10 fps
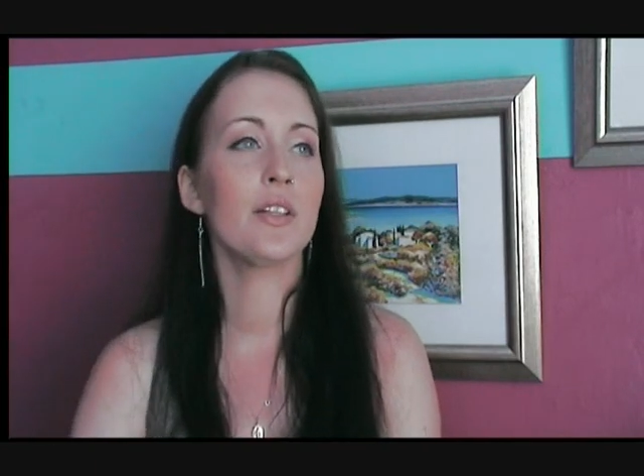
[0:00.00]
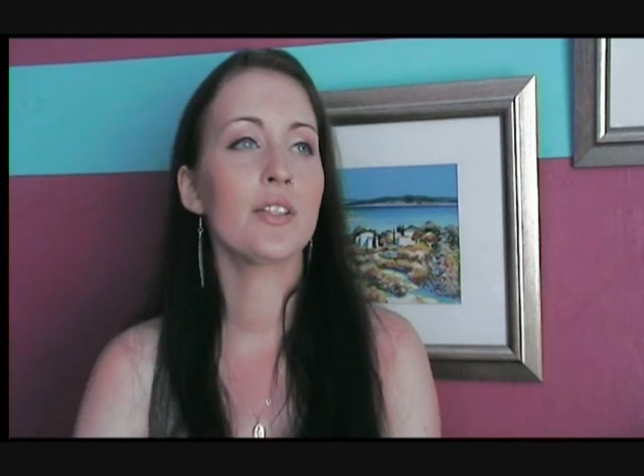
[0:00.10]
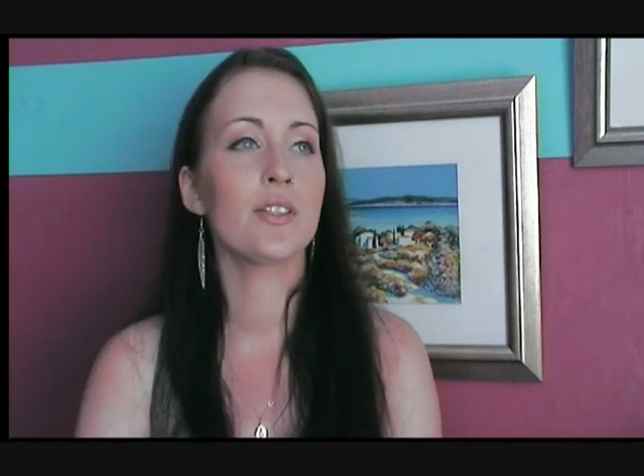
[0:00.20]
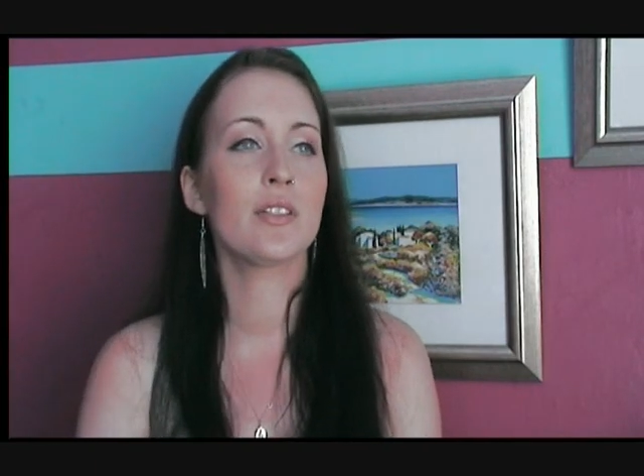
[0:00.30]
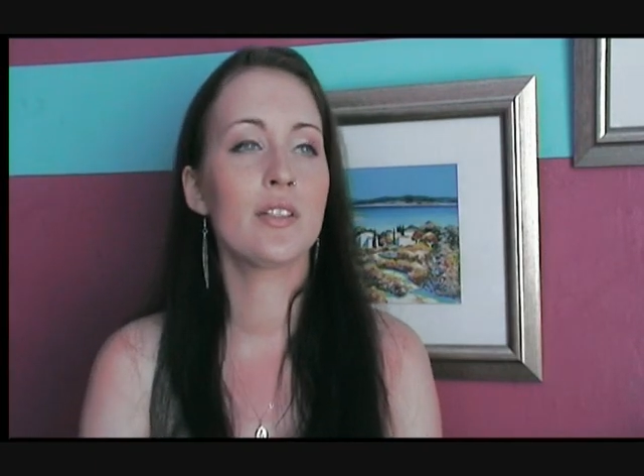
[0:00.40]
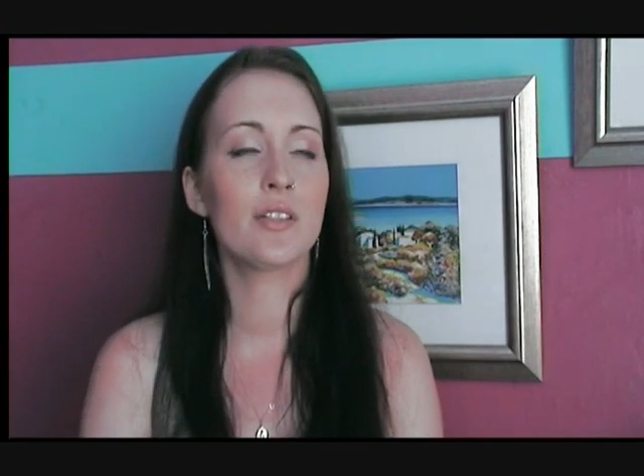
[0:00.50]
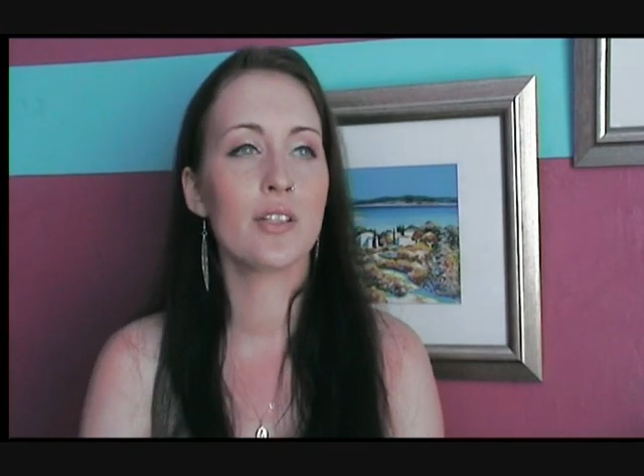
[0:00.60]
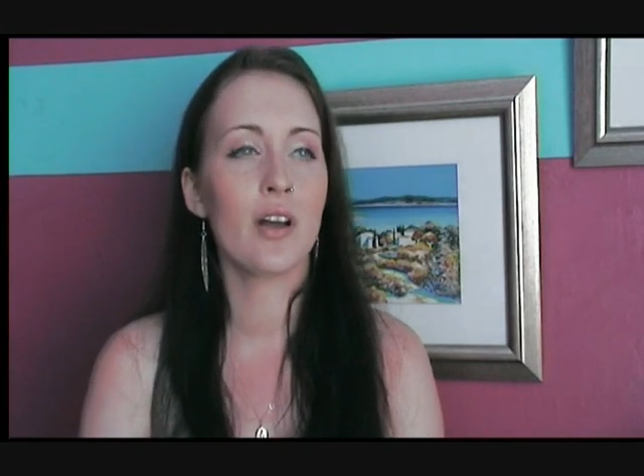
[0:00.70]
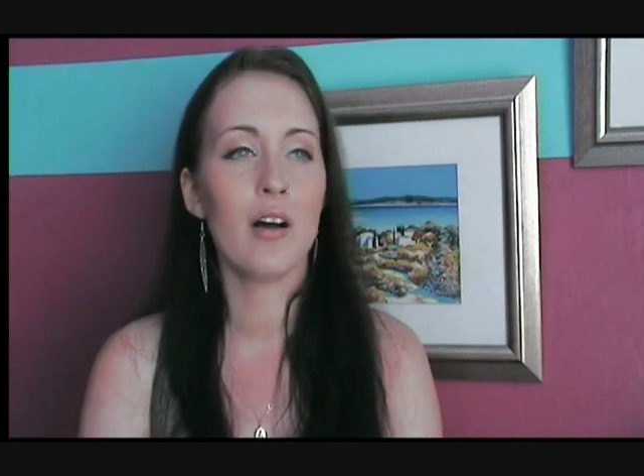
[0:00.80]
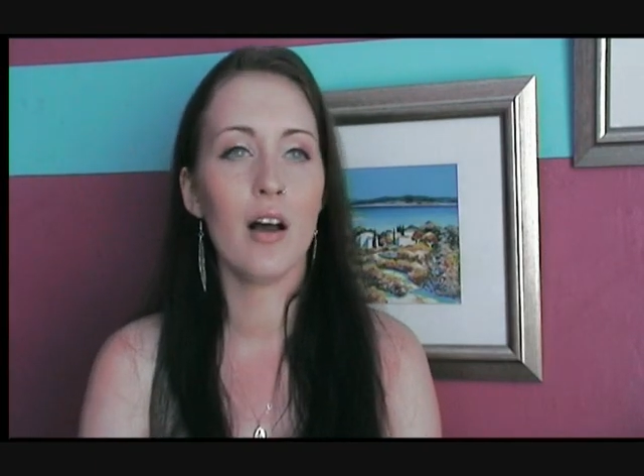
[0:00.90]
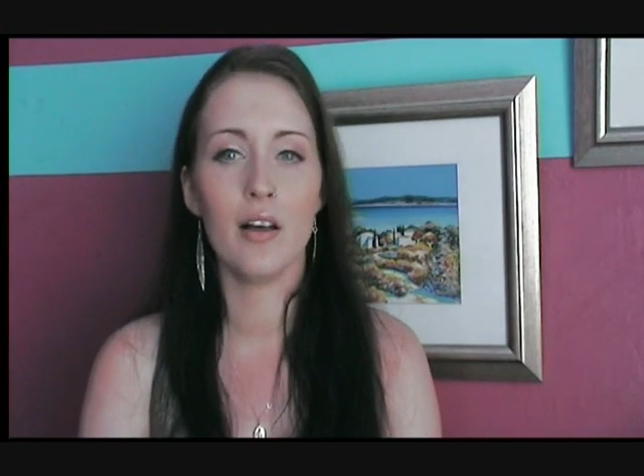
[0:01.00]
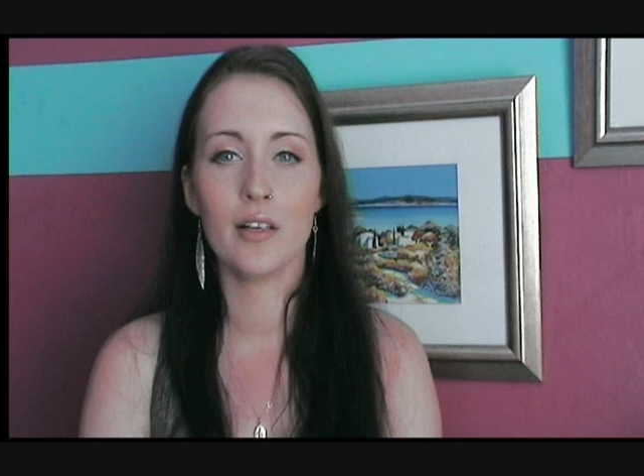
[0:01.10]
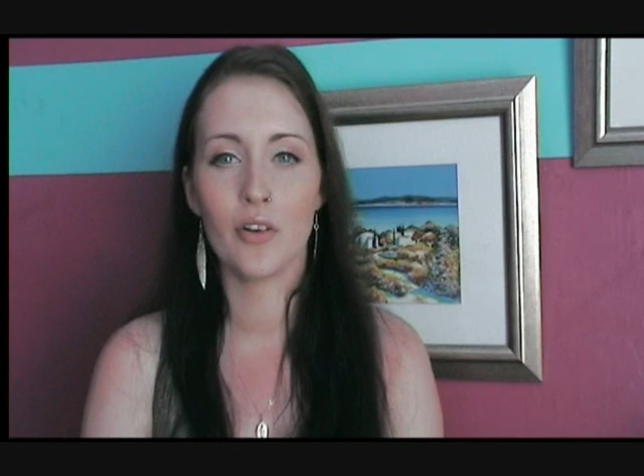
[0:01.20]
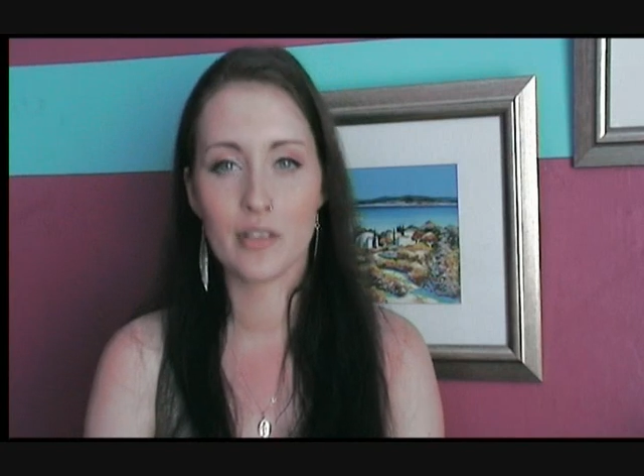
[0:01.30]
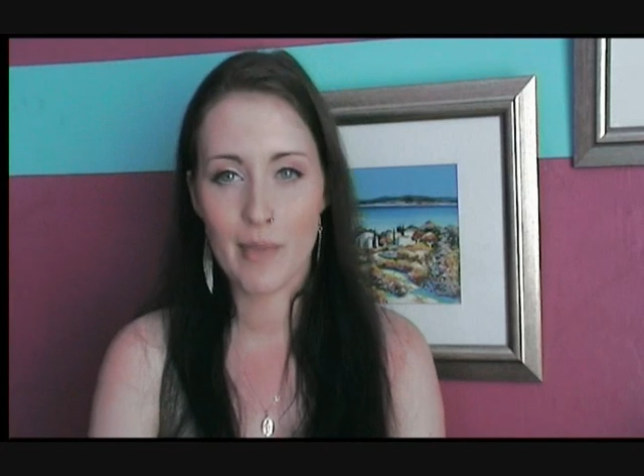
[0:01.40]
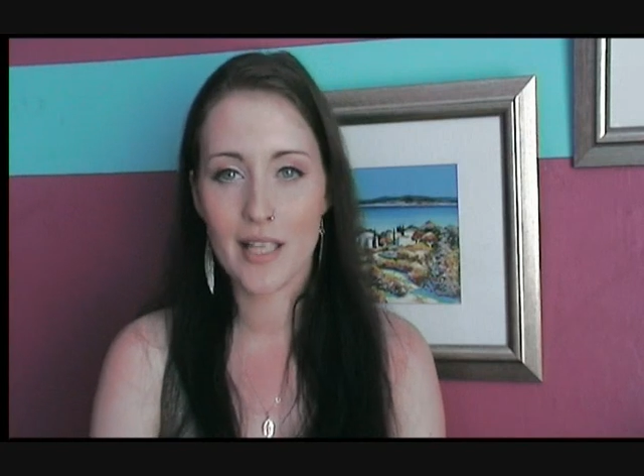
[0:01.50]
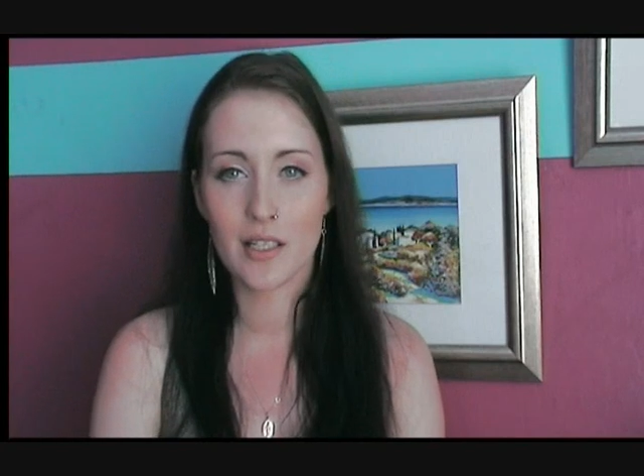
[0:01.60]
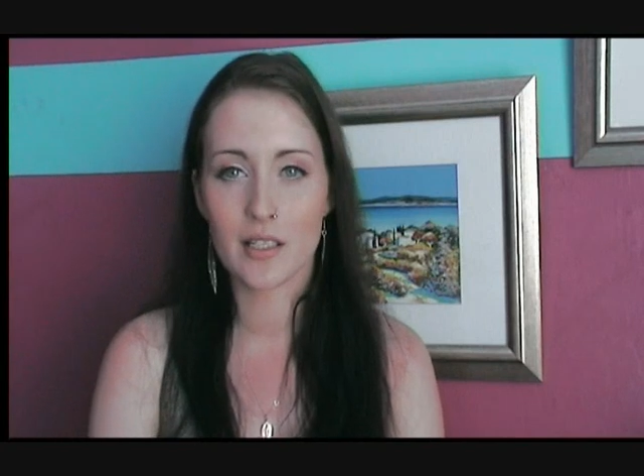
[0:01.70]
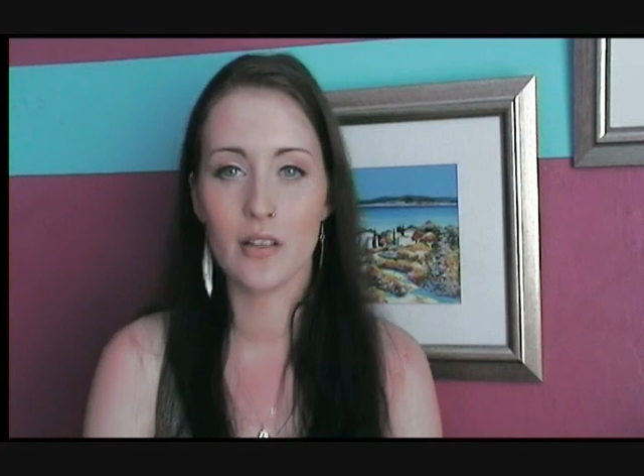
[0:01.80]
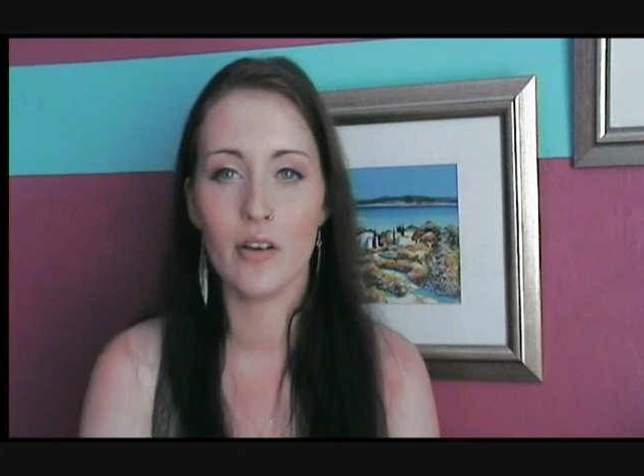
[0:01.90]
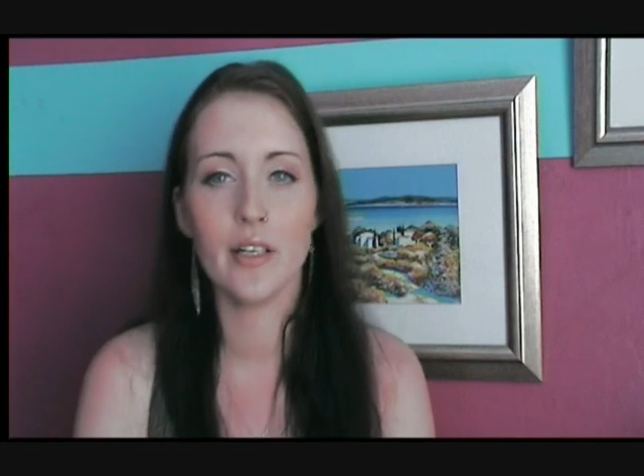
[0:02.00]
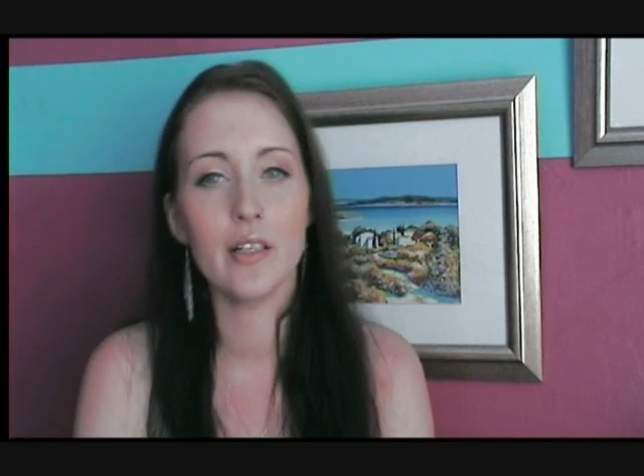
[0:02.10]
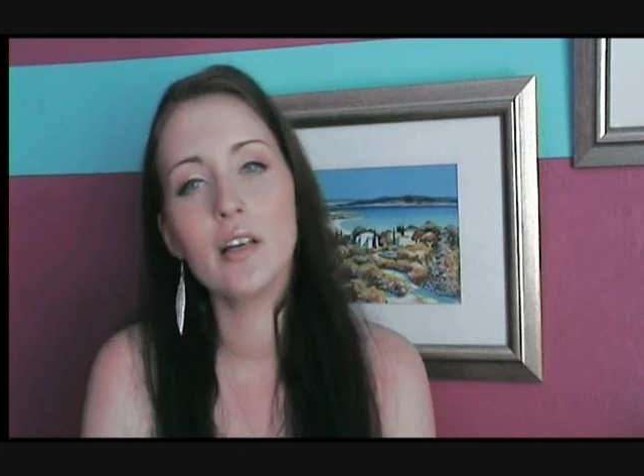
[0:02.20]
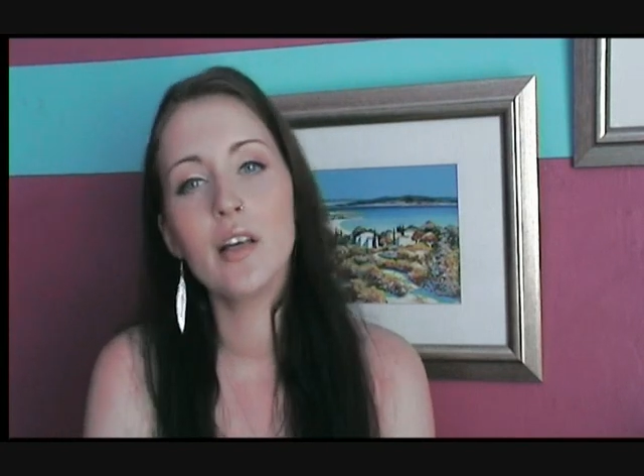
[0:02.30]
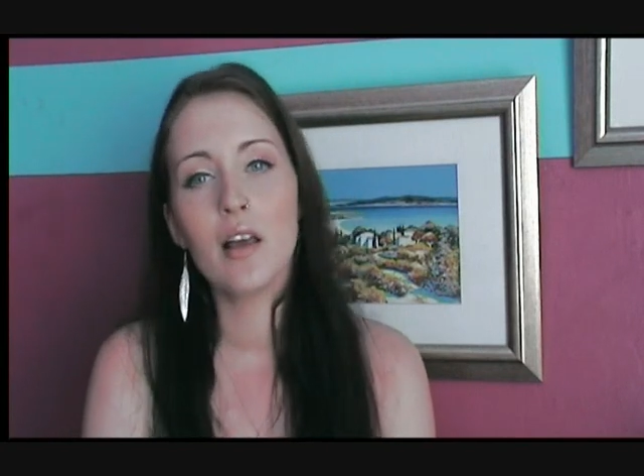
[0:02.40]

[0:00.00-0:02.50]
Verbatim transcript: start a cosmetics line